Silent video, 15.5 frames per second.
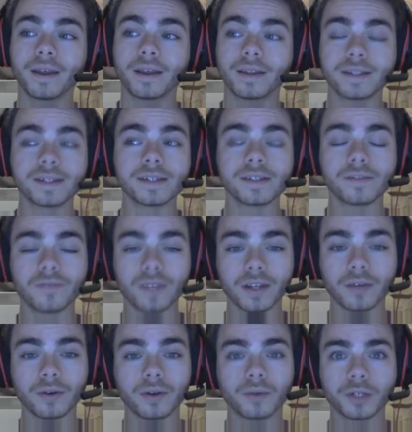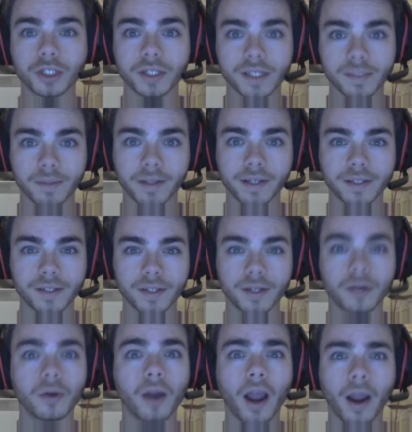This is a video in which I explain to
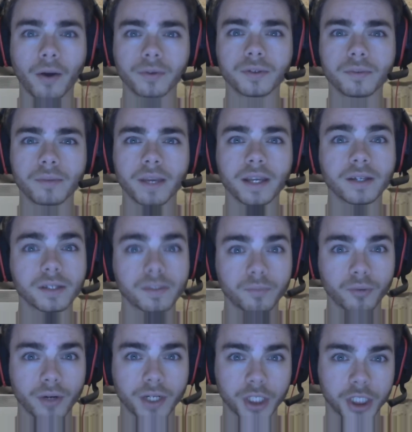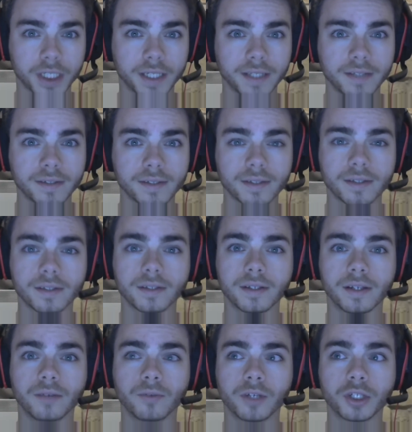you how to make a spreadsheet
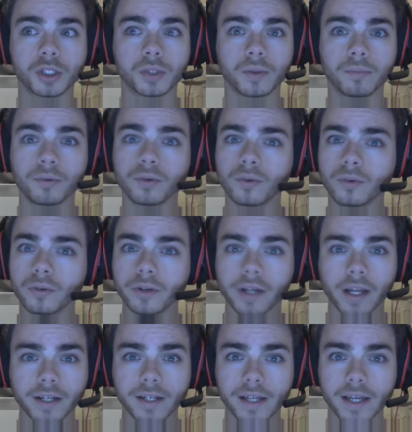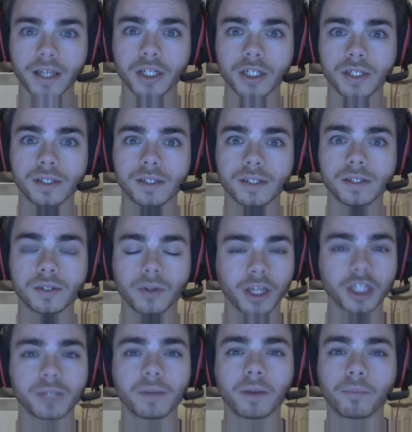in which to input all the calculations to
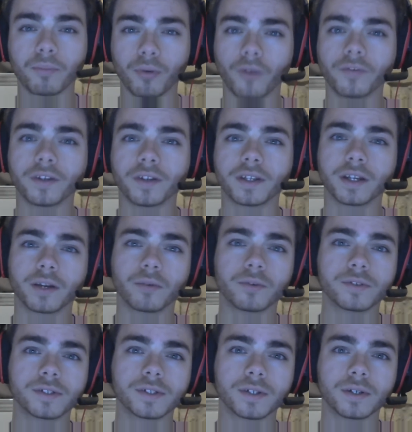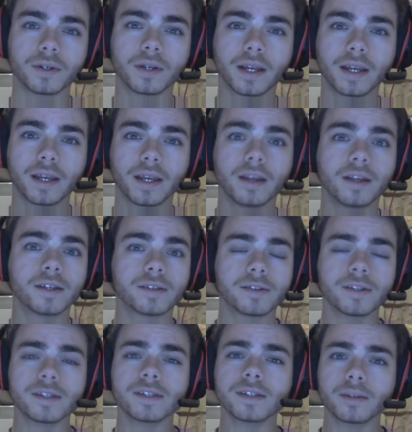actually make profit in Guild Wars two.
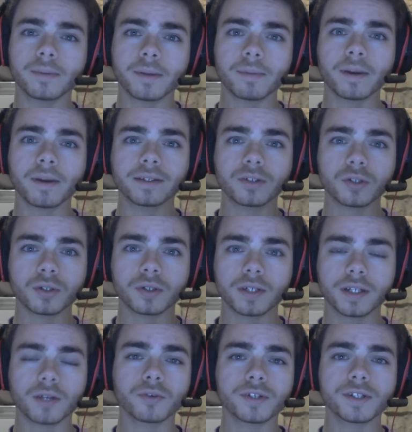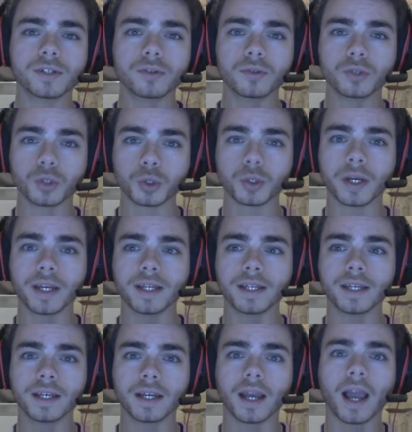So this is going to be my Guild Wars two
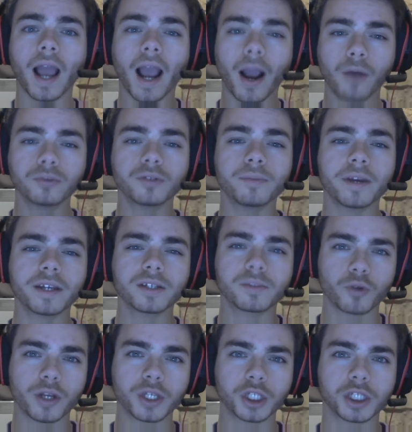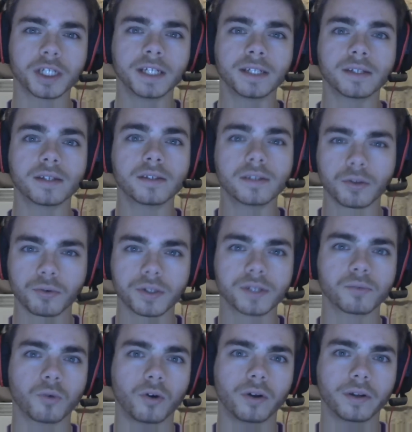trading how to make a spreadsheet
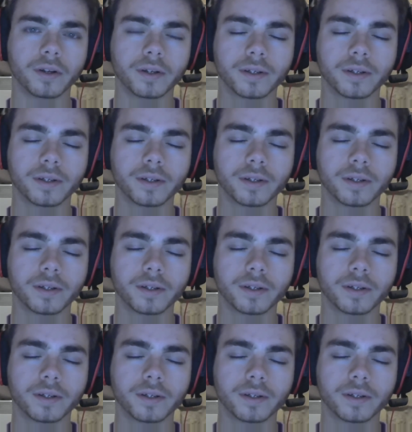series one.